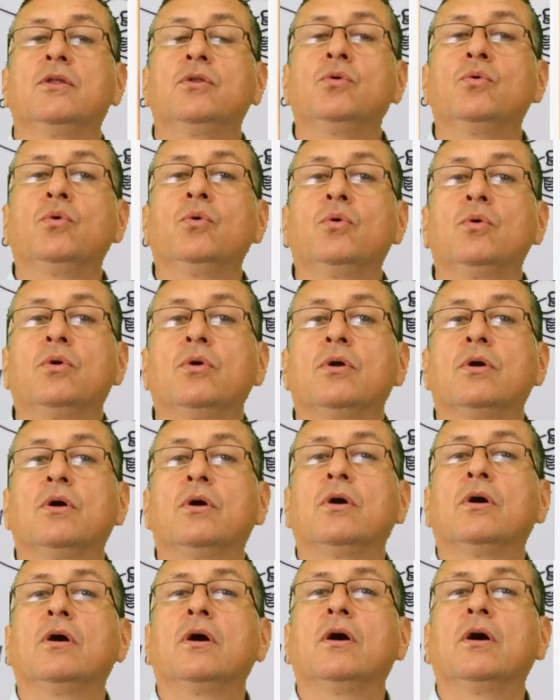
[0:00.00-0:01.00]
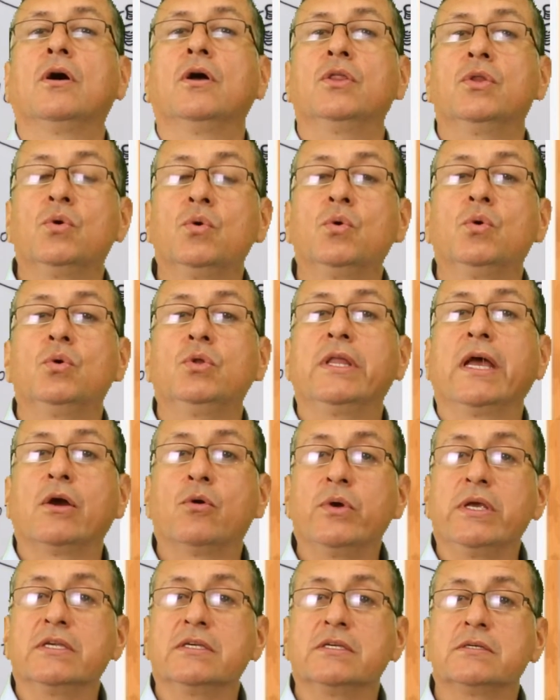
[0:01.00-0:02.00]
to uh, do the
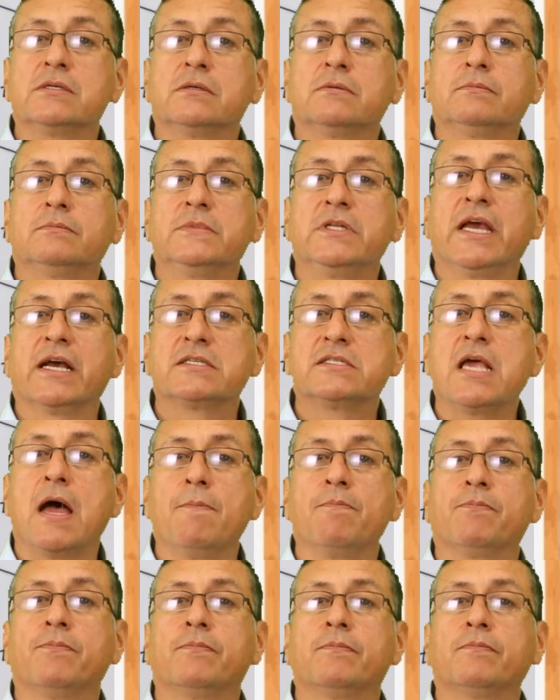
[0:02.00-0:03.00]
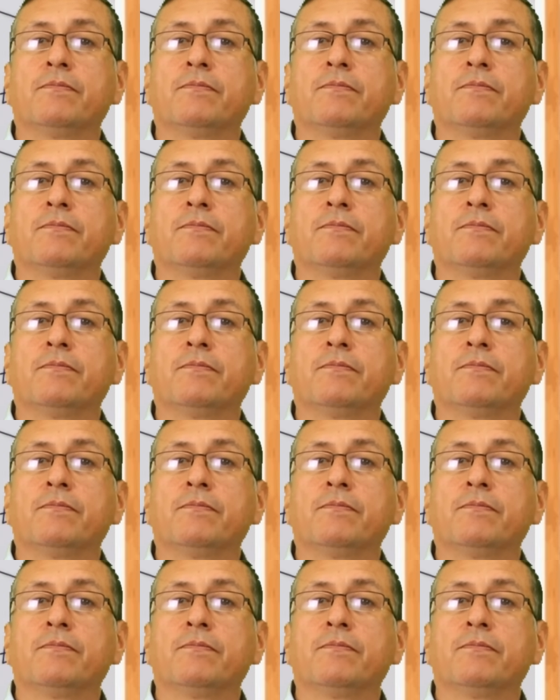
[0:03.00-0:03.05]
quiz, the exam.